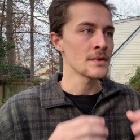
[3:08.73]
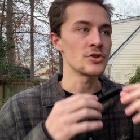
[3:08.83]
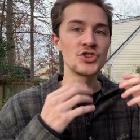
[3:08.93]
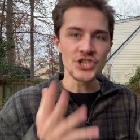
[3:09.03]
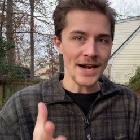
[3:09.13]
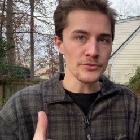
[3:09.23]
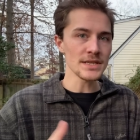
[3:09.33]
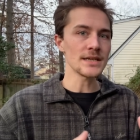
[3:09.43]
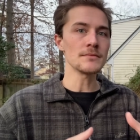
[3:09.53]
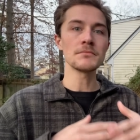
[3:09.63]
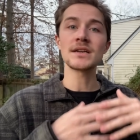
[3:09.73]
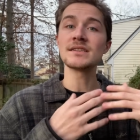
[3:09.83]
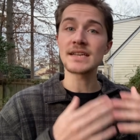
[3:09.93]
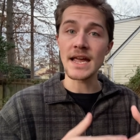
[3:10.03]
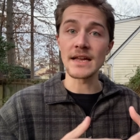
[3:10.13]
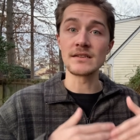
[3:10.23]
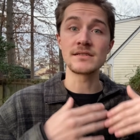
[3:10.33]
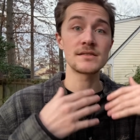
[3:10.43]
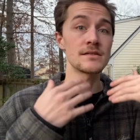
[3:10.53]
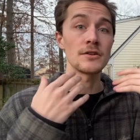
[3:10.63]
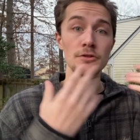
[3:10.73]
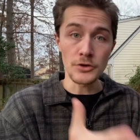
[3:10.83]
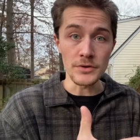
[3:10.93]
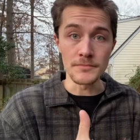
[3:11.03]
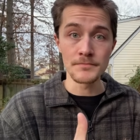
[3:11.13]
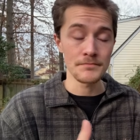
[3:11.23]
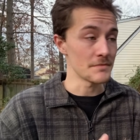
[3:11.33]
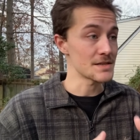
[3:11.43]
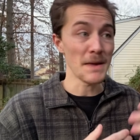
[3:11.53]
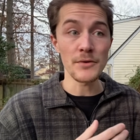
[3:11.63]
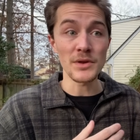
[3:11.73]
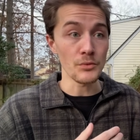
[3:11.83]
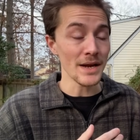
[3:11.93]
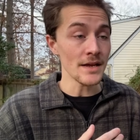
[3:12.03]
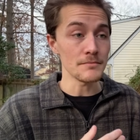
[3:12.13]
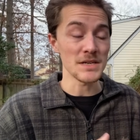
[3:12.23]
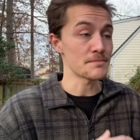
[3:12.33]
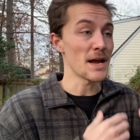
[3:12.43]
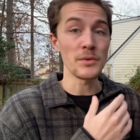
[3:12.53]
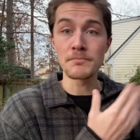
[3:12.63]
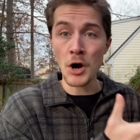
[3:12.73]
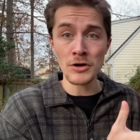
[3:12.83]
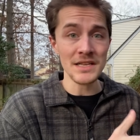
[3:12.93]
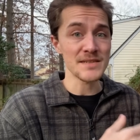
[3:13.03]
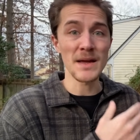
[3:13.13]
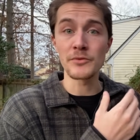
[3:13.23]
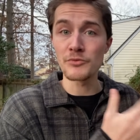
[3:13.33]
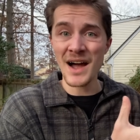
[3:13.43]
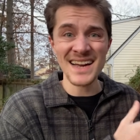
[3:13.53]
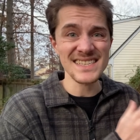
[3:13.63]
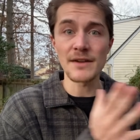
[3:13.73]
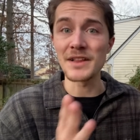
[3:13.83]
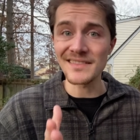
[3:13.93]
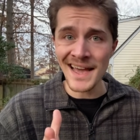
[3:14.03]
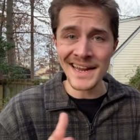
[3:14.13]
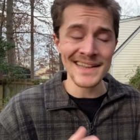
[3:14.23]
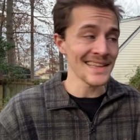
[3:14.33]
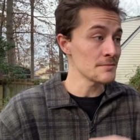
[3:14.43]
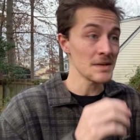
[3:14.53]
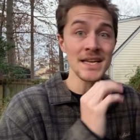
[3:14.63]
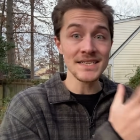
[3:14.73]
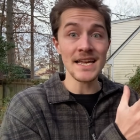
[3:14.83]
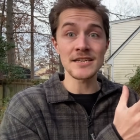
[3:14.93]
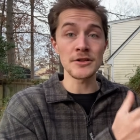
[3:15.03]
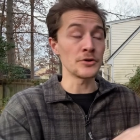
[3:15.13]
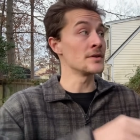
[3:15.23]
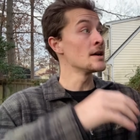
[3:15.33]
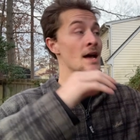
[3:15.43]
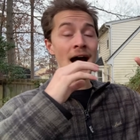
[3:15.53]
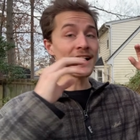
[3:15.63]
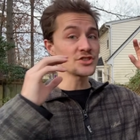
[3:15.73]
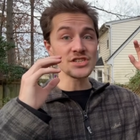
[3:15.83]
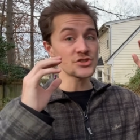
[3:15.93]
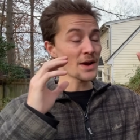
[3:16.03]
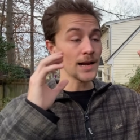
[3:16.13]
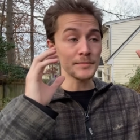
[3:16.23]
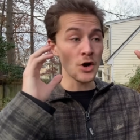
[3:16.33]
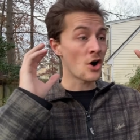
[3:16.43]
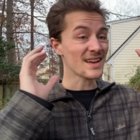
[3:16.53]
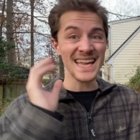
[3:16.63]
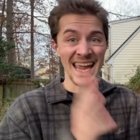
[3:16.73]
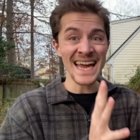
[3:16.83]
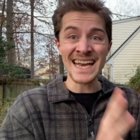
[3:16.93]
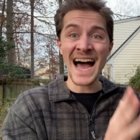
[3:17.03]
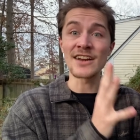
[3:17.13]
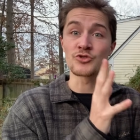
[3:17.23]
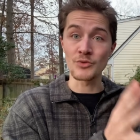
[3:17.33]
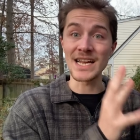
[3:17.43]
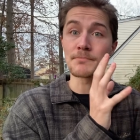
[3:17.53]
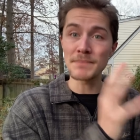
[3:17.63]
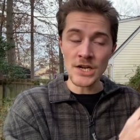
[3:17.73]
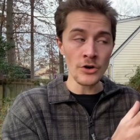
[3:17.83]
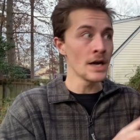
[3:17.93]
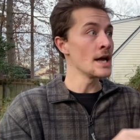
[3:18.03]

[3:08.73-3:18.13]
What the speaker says: generally contains gluten. It's made with wheat, it's made with barley, it's made with rye, stuff like that kind of thing. It contains gluten. I just straight up, y'all, cannot drink beer,